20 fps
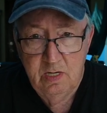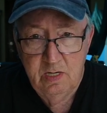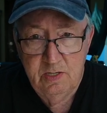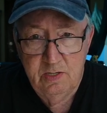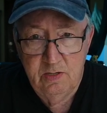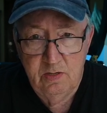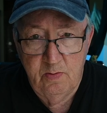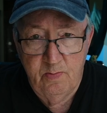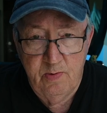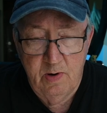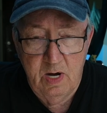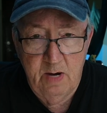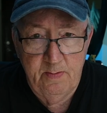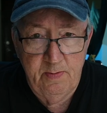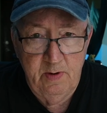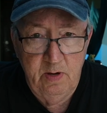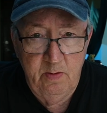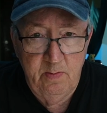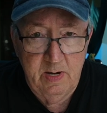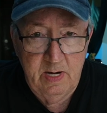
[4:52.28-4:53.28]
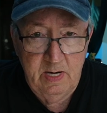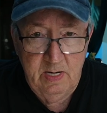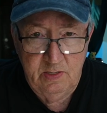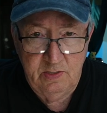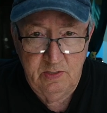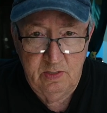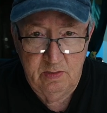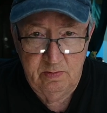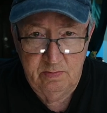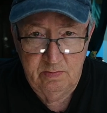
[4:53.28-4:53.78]
to the property
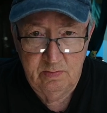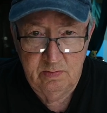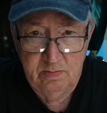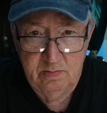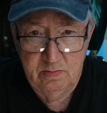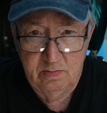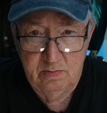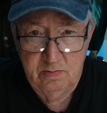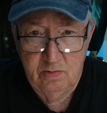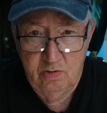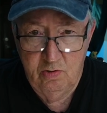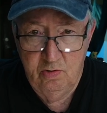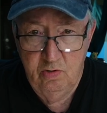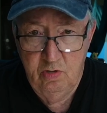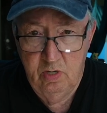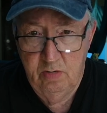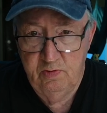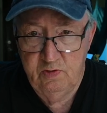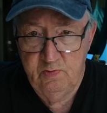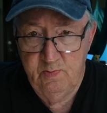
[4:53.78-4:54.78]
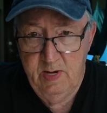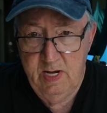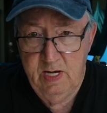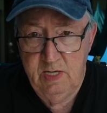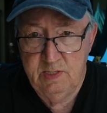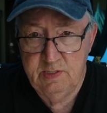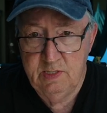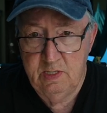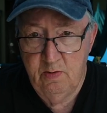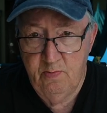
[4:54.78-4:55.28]
manager or whoever's
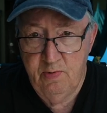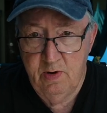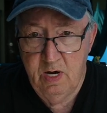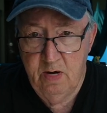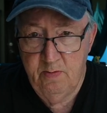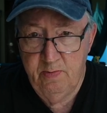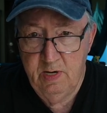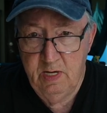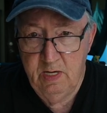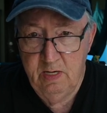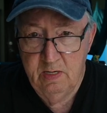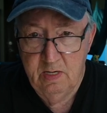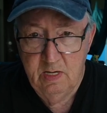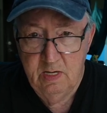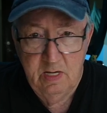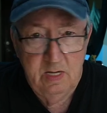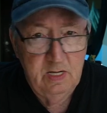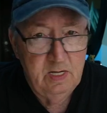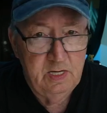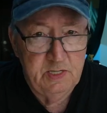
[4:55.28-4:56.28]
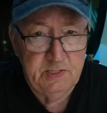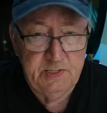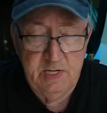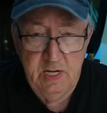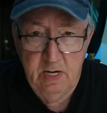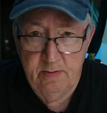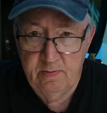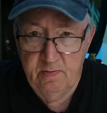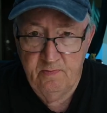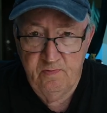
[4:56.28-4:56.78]
managing the property. It's
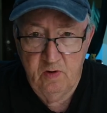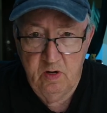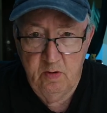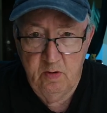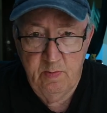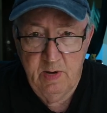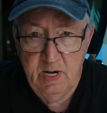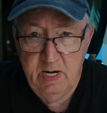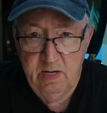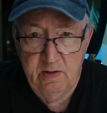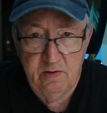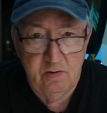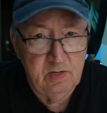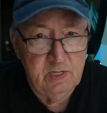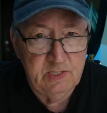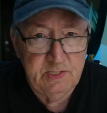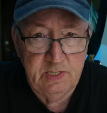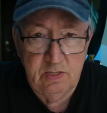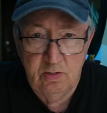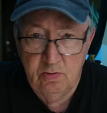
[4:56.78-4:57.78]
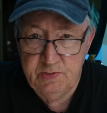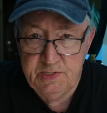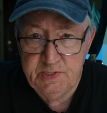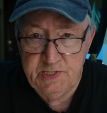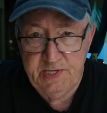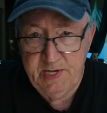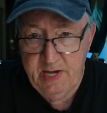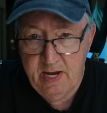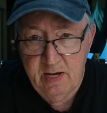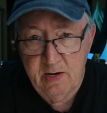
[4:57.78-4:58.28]
different for everybody. There is no
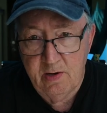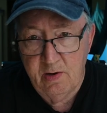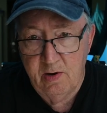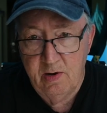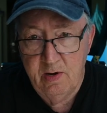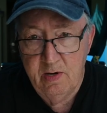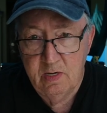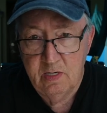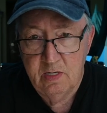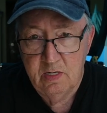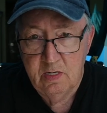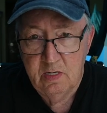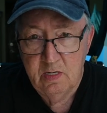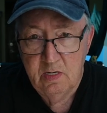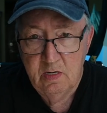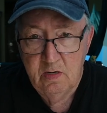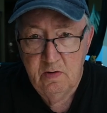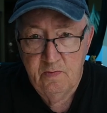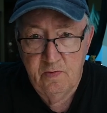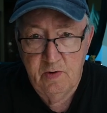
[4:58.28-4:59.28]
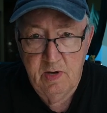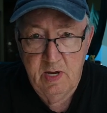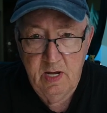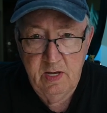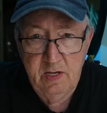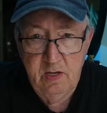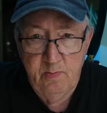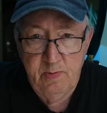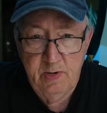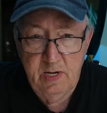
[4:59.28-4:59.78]
standard for how
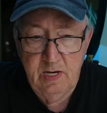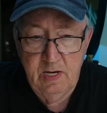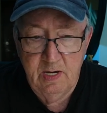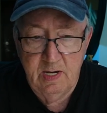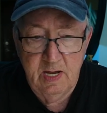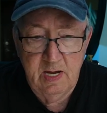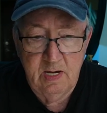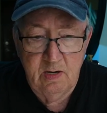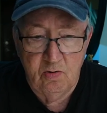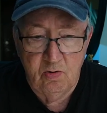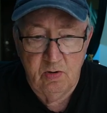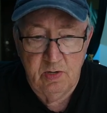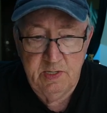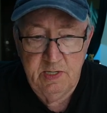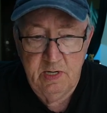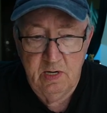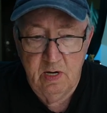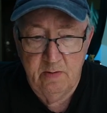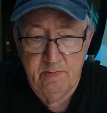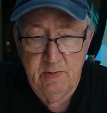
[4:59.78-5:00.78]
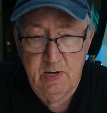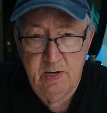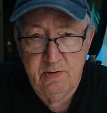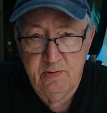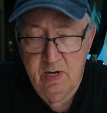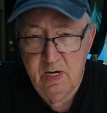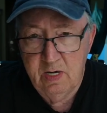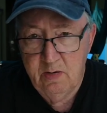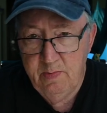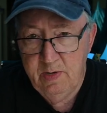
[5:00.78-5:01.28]
you pay landlords here. I'm not
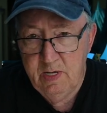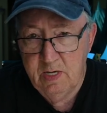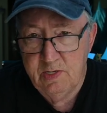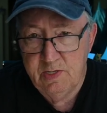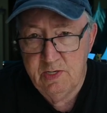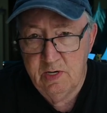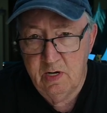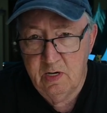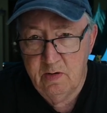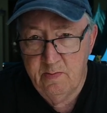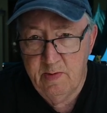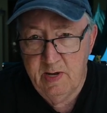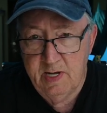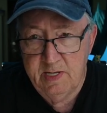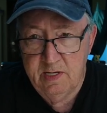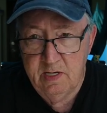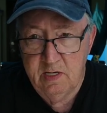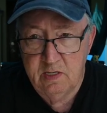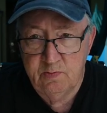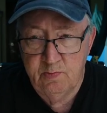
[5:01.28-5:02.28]
trying to be a jerk about this,